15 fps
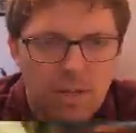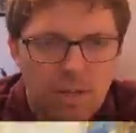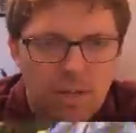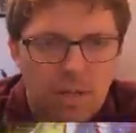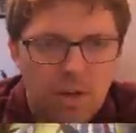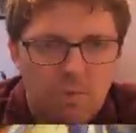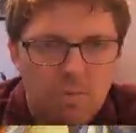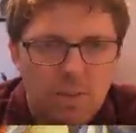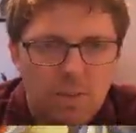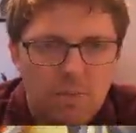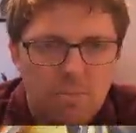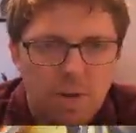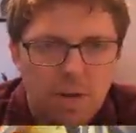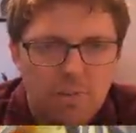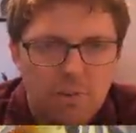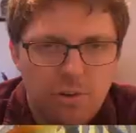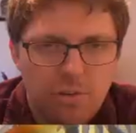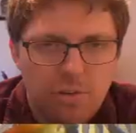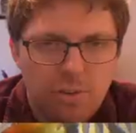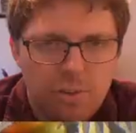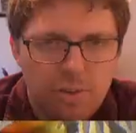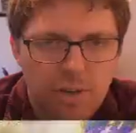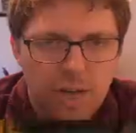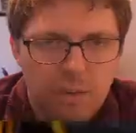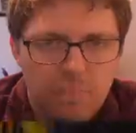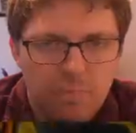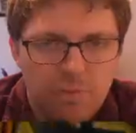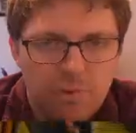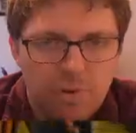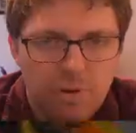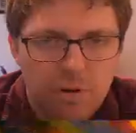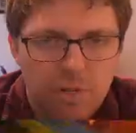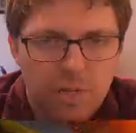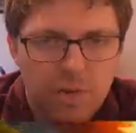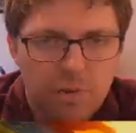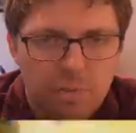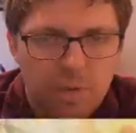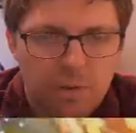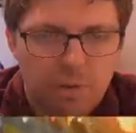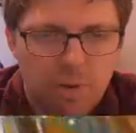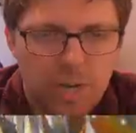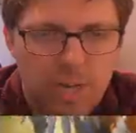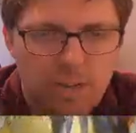Hopefully the boss goes to the top floor, that would be great.